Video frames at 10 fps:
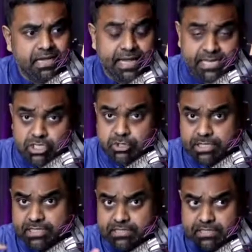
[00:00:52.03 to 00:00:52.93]

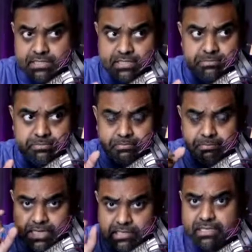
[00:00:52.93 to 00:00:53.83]
actual uh,
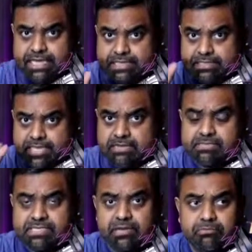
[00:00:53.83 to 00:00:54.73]
melodic
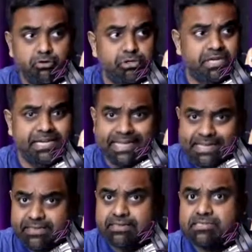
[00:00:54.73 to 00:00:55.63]
themes. They are more
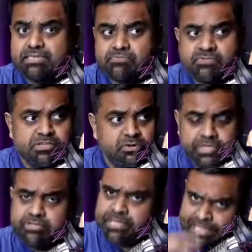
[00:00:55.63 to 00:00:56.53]
ideas,
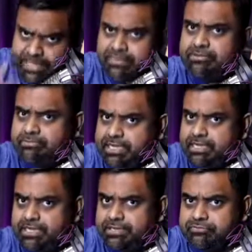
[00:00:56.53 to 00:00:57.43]
which will have a
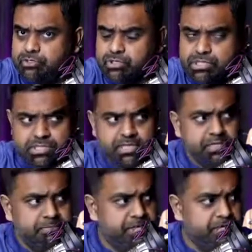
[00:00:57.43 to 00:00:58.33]
melody, of course,
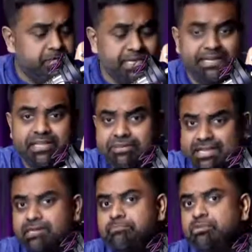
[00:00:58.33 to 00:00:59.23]
but you can
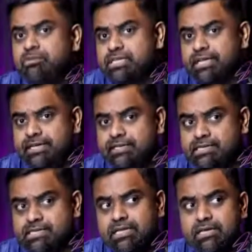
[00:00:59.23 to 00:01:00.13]
develop those
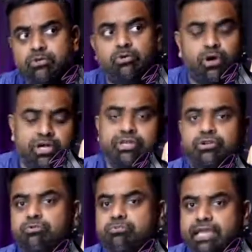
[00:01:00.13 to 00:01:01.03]
ideas, and I would want you
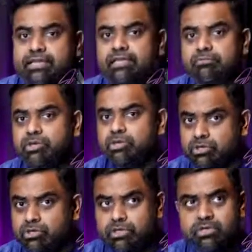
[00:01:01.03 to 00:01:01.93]
to make them your
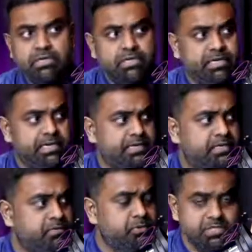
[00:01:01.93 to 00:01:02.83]
own. And
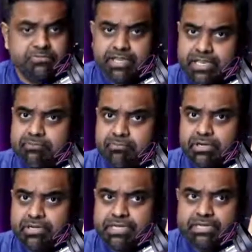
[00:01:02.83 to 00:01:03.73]
uh, what's very
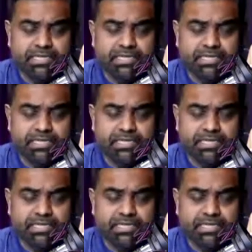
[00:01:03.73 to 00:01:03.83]
important